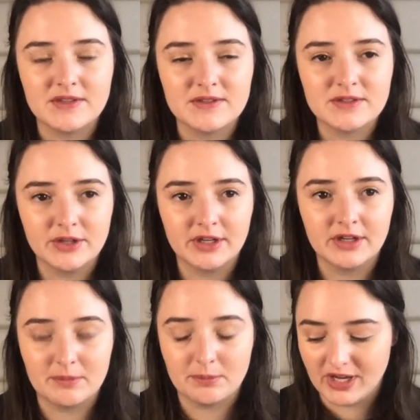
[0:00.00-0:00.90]
a
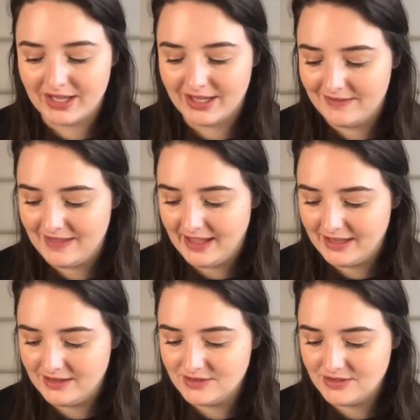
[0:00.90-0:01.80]
circuit break in that
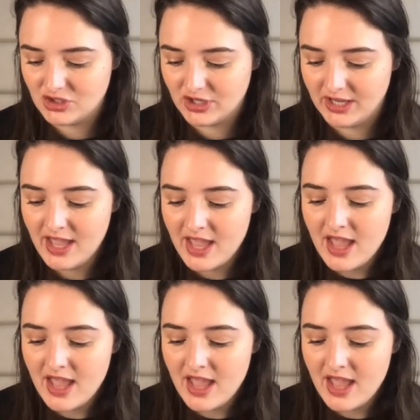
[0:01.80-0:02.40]
industry.